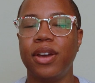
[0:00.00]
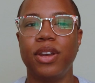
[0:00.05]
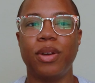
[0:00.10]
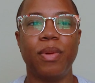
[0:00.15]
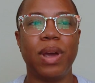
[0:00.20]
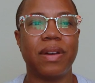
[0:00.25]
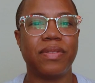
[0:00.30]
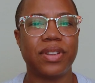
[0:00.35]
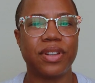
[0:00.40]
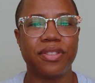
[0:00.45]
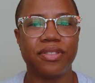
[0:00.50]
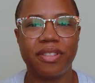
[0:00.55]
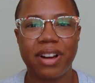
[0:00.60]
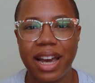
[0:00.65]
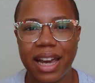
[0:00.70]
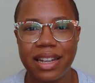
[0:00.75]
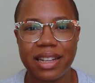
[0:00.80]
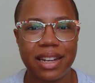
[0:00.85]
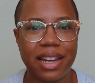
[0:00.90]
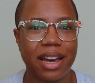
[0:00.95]
you know, we have to
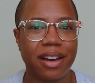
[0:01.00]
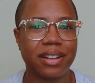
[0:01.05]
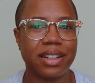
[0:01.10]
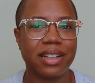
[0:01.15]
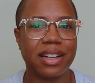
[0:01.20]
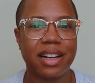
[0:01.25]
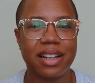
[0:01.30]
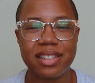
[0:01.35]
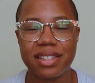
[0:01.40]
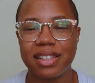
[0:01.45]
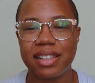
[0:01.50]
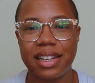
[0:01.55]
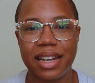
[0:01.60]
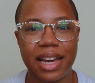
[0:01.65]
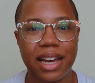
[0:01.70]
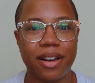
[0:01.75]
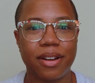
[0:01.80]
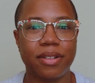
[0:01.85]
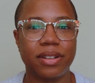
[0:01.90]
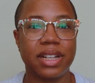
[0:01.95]
grind it out and hustle it
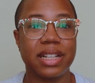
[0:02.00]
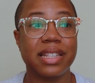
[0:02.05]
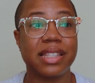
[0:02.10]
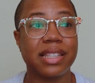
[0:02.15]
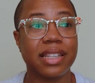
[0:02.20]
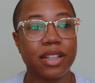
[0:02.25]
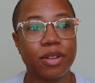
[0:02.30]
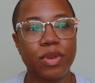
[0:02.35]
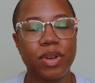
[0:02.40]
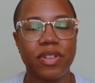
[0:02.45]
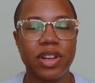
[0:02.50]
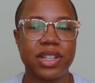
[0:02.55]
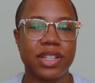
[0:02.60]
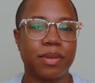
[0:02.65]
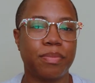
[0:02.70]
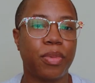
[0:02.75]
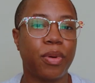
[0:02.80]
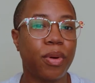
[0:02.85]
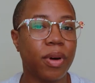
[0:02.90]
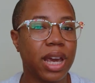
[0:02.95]
out until we reach
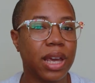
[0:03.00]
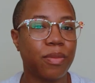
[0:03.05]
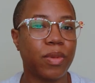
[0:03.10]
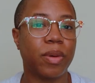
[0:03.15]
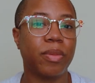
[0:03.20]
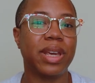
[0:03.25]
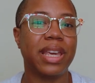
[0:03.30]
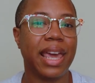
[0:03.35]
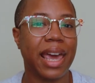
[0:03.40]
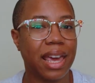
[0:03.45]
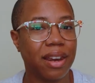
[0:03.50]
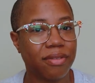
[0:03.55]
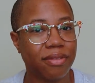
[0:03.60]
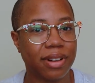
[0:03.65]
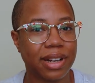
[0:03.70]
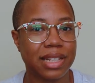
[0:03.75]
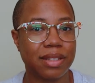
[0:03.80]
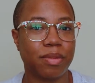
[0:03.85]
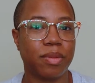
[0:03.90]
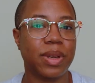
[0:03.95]
a point where we can
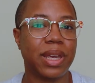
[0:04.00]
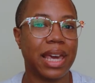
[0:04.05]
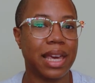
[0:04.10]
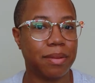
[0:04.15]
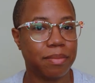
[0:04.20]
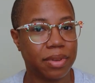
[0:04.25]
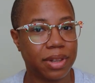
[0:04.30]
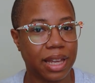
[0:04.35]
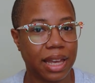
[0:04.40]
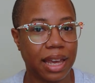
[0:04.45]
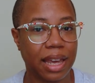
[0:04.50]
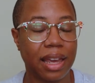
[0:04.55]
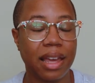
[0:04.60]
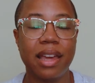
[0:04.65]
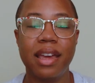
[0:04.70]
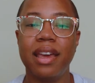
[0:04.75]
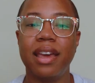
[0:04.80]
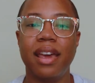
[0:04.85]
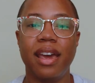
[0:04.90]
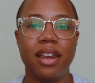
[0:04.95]
rest, where we can play
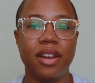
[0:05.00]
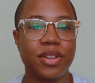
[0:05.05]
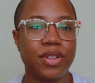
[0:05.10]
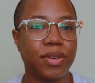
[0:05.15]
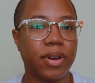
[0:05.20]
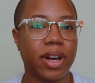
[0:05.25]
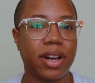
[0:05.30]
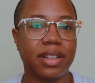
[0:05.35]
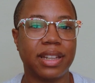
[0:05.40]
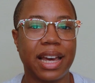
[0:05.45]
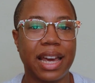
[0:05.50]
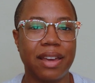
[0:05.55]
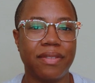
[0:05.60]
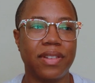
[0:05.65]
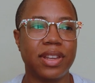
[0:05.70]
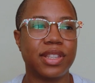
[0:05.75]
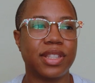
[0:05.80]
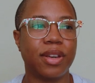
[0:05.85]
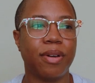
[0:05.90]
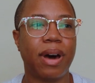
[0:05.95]
and enjoy our life.
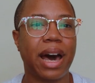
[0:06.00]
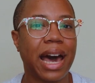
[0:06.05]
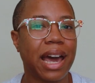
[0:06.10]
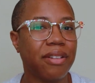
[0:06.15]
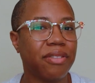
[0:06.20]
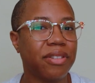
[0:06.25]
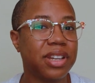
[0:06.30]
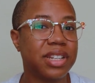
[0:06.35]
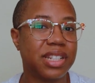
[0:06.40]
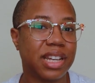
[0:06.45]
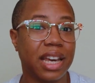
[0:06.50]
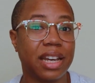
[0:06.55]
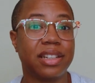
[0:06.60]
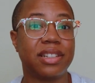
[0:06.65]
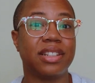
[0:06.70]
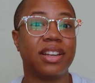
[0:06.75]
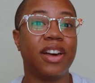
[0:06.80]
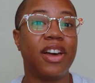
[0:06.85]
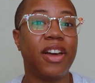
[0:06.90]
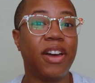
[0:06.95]
And so I
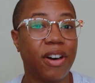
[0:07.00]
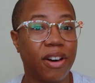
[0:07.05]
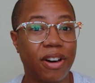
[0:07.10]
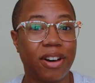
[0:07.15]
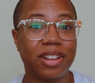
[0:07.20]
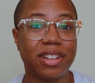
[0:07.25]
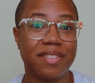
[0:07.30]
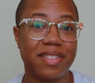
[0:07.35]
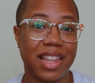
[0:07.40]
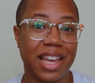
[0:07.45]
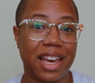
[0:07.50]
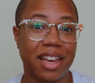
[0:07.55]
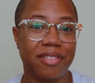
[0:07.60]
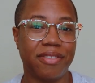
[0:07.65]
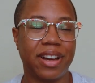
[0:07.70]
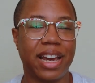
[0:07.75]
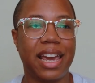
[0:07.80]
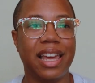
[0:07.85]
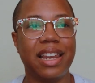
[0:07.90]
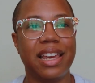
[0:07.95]
reject all of that,
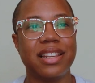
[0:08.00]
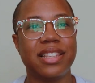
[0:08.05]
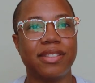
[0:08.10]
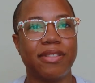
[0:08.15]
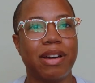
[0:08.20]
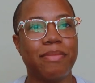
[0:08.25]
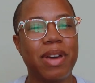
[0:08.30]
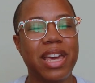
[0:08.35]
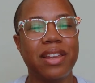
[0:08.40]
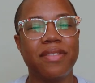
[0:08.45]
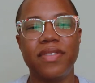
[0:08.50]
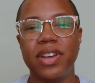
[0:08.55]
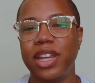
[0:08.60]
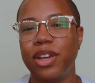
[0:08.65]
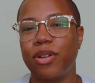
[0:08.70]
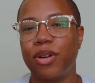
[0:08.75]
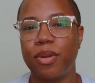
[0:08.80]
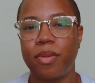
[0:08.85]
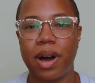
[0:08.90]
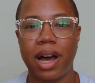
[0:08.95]
right? And so I made a
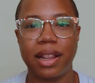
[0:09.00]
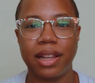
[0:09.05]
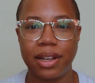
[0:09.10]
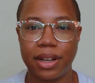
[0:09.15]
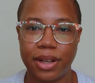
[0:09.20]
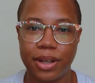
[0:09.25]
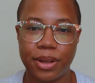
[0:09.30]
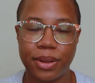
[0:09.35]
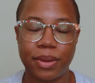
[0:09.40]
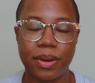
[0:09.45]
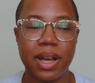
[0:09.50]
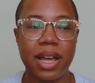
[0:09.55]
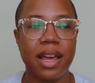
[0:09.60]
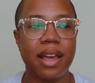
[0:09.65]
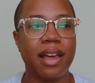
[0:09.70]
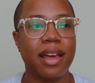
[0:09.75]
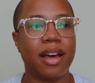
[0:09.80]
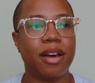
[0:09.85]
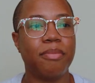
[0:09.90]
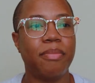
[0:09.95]
video a while ago
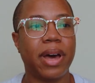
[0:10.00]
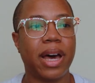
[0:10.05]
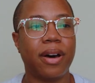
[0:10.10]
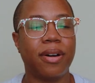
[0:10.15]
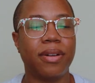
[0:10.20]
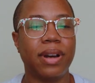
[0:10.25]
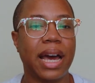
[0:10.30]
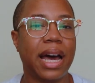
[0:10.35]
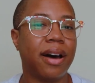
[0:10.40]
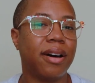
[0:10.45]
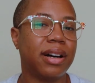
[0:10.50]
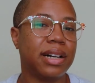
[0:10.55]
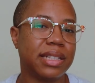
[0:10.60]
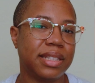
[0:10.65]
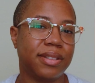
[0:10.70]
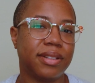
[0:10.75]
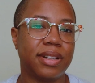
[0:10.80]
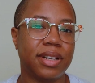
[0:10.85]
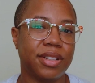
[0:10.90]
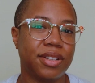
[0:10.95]
about how
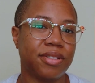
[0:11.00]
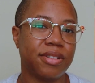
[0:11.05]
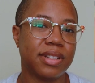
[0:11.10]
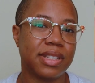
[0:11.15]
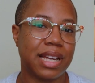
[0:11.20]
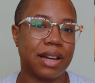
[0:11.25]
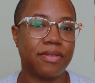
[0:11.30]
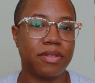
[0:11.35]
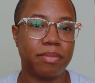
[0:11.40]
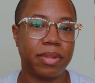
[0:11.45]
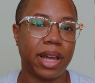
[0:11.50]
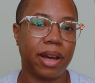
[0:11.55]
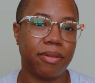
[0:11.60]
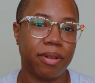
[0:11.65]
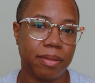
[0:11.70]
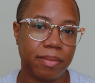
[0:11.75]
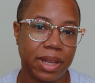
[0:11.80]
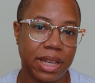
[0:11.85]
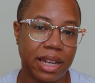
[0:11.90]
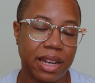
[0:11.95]
hustle culture is not for Black
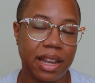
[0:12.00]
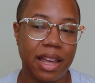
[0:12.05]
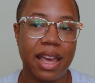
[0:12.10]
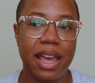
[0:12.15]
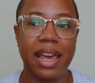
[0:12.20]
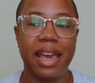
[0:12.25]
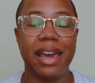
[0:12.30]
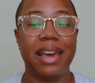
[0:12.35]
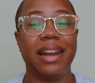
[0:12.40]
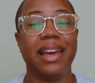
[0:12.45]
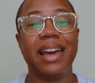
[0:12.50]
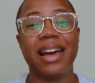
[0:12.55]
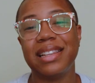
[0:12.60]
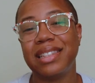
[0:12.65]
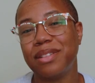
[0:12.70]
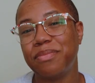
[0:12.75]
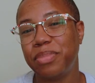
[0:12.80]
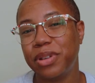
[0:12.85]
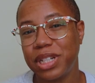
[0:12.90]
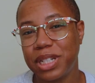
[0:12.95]
women. And I
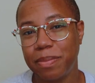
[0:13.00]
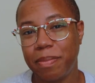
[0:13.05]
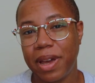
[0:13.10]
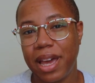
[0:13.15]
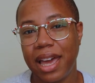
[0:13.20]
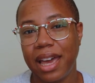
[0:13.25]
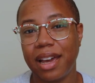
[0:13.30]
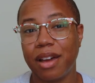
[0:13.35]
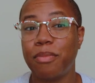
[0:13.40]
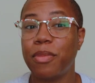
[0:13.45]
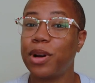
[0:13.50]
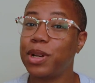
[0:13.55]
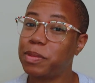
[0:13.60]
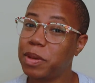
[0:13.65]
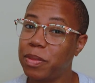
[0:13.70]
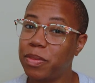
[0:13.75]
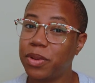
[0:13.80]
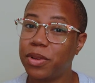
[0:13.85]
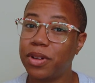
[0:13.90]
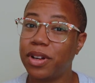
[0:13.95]
got some pushback. Most
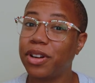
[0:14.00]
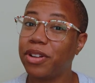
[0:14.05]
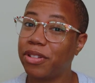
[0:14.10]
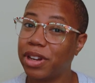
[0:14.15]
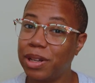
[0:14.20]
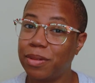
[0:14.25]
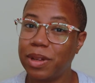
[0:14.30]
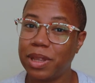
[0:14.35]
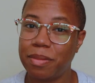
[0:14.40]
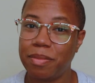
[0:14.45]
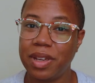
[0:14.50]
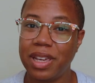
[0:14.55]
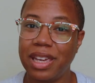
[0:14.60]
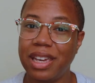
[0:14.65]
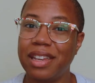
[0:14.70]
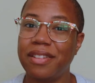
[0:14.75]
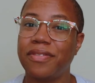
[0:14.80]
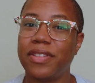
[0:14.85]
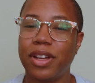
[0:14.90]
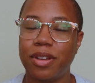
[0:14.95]
people agreed with
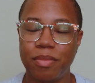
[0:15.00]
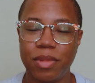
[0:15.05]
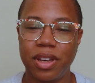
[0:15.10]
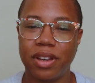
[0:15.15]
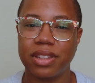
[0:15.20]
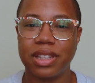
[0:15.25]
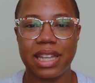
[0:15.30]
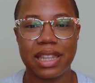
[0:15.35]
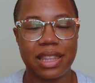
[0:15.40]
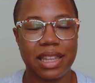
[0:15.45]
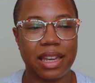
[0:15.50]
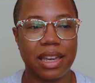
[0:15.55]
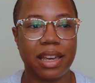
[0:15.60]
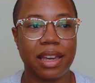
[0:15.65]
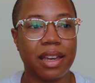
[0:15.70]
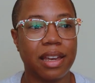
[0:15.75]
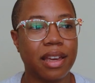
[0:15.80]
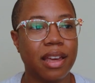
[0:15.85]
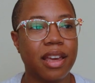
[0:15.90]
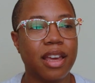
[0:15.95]
me and felt me on that
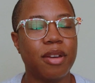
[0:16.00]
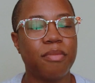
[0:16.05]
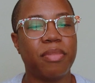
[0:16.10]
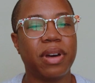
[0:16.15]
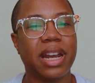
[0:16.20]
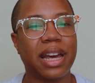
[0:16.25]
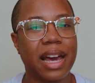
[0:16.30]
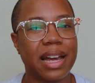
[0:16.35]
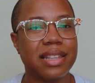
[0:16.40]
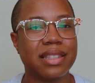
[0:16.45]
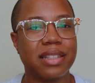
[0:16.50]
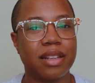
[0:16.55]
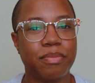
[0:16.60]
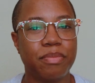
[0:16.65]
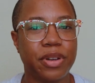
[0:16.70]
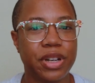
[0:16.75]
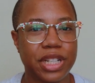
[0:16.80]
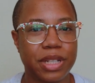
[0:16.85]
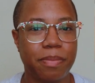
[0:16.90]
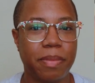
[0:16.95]
thing, but I got
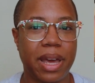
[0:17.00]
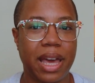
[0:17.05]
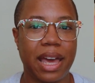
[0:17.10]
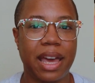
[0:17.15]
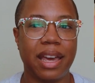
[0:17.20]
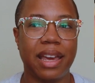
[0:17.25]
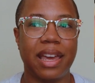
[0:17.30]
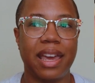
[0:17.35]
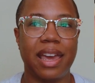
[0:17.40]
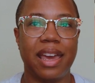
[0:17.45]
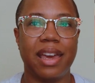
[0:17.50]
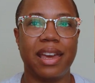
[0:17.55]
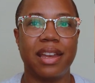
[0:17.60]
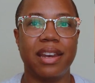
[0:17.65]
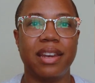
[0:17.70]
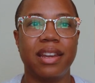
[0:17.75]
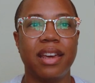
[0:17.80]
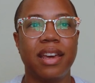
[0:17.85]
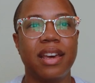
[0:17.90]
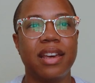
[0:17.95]
some pushback.
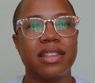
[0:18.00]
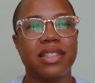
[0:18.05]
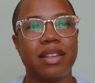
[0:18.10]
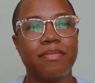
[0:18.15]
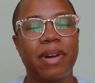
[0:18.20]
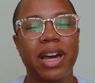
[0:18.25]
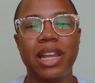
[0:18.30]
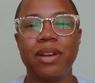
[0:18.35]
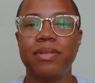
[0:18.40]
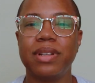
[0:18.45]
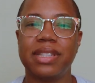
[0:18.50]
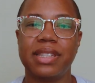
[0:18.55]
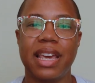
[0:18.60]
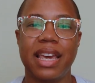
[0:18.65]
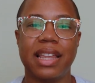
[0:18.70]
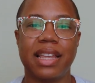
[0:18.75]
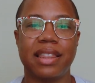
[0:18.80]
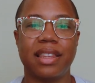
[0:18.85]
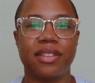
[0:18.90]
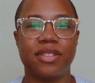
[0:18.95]
And somebody was
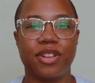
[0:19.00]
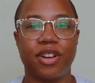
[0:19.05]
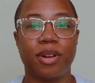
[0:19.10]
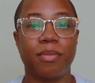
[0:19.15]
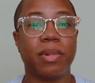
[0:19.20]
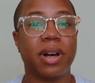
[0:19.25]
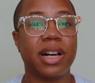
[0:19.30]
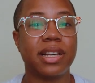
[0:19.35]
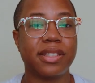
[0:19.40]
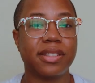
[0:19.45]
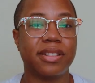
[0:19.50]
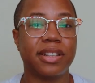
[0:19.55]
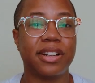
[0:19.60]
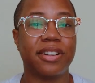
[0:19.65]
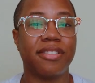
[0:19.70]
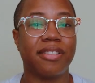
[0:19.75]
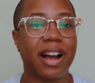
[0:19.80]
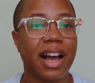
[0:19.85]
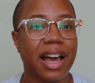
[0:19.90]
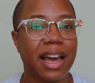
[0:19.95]
saying that the term hustle
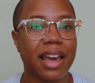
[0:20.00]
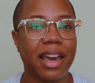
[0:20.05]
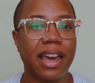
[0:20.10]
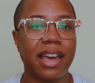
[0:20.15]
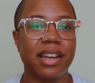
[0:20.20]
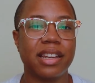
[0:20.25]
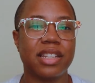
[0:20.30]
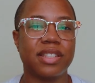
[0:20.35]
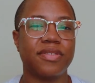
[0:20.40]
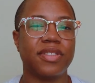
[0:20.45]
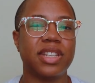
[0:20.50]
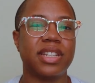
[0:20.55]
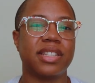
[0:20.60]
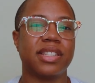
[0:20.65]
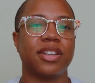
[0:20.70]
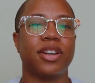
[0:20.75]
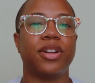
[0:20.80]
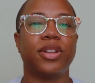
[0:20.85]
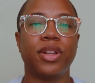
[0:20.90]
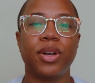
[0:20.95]
and grind is really
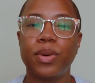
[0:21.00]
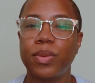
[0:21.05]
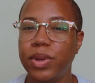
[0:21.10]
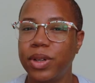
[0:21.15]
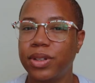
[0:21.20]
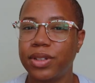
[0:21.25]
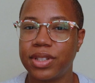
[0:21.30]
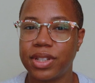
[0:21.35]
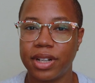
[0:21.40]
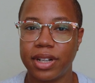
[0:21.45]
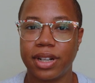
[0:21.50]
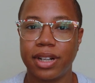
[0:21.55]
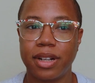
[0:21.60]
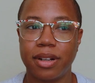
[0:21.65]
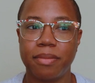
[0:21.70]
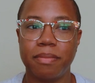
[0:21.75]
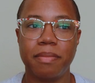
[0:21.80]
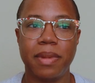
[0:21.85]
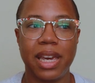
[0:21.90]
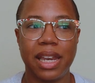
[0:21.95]
just a colloquial
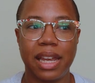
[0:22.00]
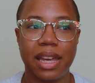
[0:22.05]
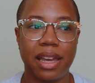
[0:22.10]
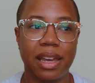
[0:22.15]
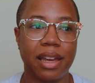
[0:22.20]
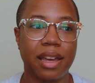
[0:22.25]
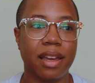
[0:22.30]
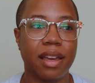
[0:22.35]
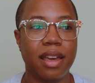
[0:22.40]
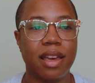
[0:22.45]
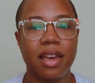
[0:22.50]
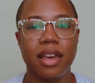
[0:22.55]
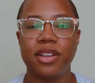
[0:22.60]
term, meaning,